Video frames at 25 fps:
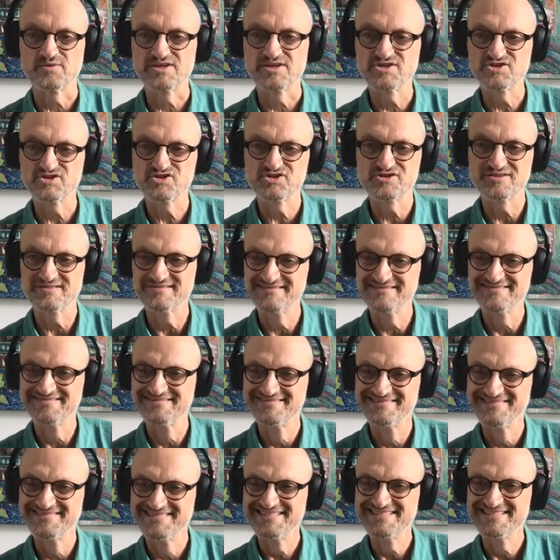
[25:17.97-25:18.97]
which
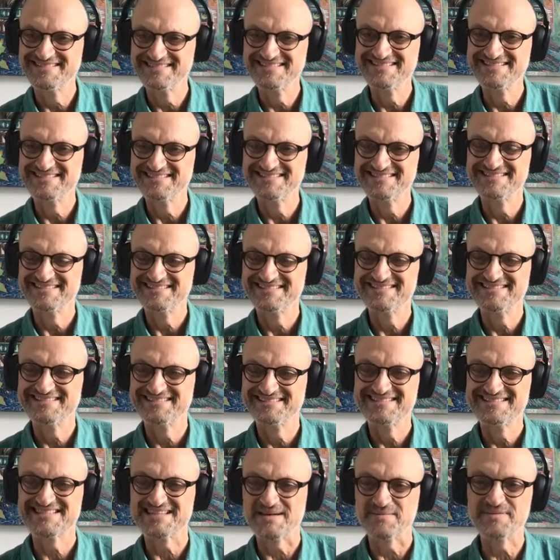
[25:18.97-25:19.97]

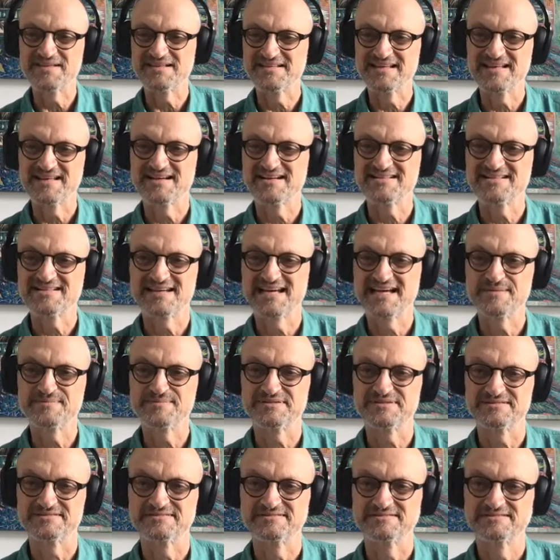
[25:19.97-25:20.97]
something needed to
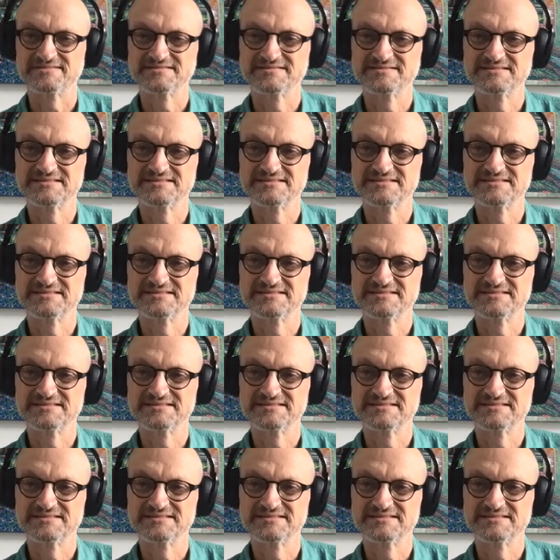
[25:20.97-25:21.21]
happen.